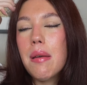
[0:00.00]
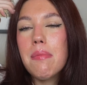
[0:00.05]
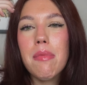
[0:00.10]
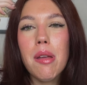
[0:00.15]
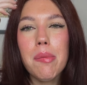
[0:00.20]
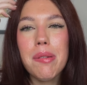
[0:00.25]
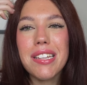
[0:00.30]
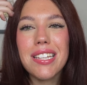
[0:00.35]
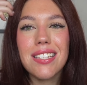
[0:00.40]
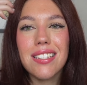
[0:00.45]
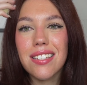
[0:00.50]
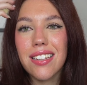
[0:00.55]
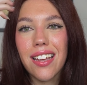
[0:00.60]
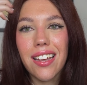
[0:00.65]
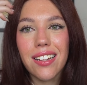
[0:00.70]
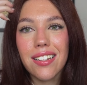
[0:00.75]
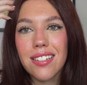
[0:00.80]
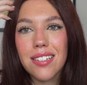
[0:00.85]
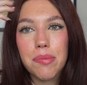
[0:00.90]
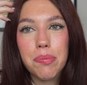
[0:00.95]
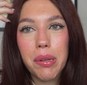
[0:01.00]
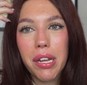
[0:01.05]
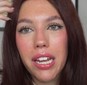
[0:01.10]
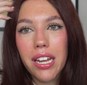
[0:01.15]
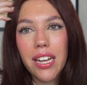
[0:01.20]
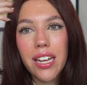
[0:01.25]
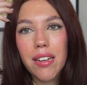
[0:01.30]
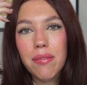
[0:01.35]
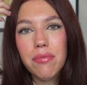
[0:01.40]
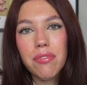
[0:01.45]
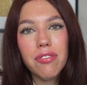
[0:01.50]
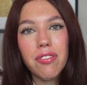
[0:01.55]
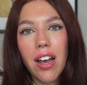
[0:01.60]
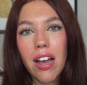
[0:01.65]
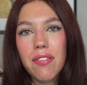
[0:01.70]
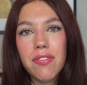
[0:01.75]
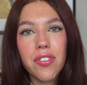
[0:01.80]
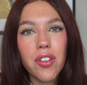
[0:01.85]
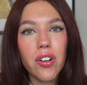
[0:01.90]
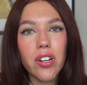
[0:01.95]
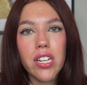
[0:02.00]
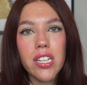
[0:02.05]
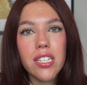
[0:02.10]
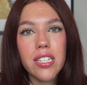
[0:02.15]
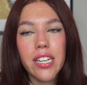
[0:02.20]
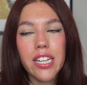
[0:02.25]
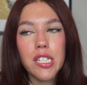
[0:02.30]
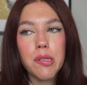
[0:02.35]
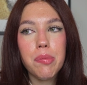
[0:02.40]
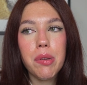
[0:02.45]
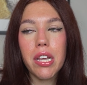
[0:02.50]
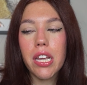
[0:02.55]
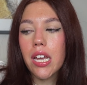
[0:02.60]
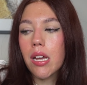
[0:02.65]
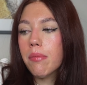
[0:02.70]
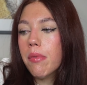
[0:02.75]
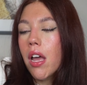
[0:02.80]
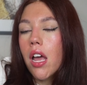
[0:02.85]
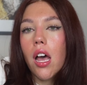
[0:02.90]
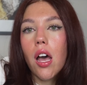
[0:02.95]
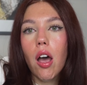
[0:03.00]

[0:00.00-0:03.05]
maybe 6 p.m., 5:30, 6 p.m.